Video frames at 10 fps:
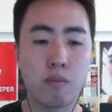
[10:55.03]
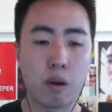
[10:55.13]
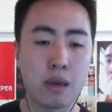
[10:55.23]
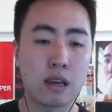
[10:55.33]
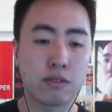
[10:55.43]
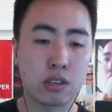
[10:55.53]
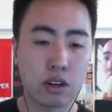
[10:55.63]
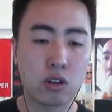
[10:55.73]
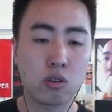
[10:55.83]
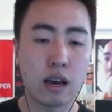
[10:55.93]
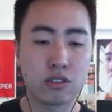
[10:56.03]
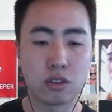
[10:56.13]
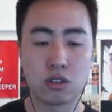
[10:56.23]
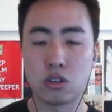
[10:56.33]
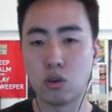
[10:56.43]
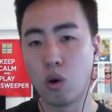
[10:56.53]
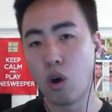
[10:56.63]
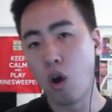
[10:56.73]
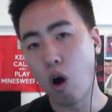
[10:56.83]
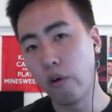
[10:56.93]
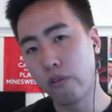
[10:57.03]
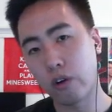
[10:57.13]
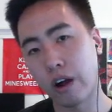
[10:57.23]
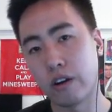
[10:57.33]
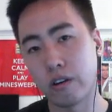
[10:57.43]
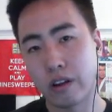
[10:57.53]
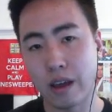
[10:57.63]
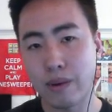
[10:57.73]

a peak of 72,000 to over 100K,